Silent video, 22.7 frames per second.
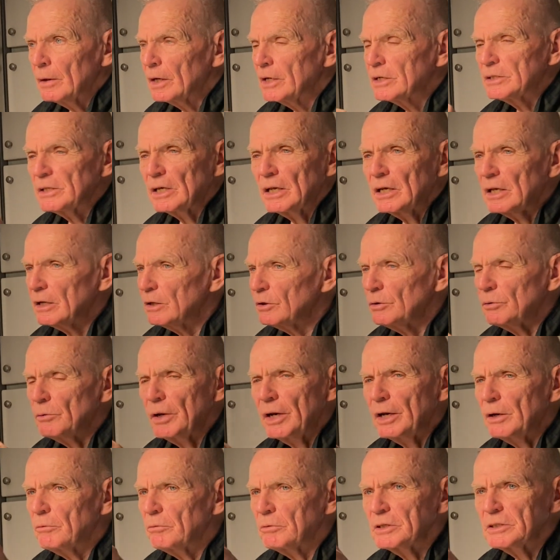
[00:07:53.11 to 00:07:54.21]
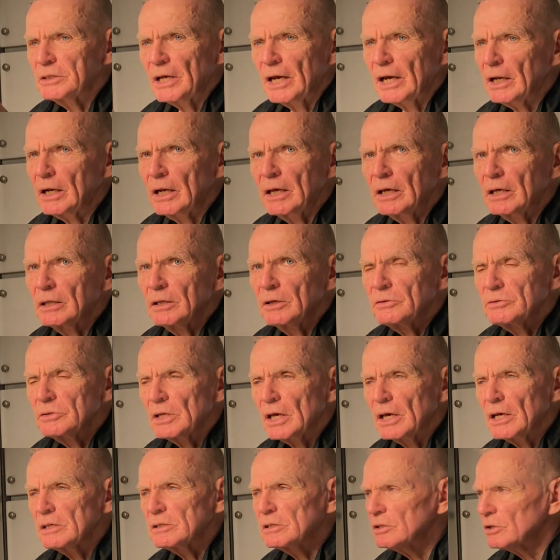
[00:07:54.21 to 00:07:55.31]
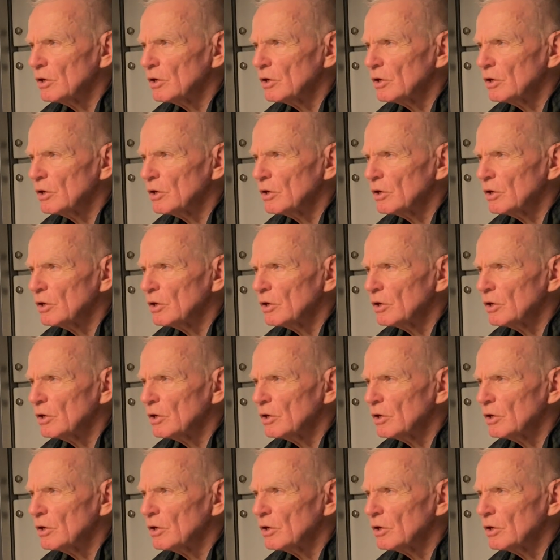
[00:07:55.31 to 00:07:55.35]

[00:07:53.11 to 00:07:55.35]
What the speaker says: Because they didn't do any recycling in those days. So,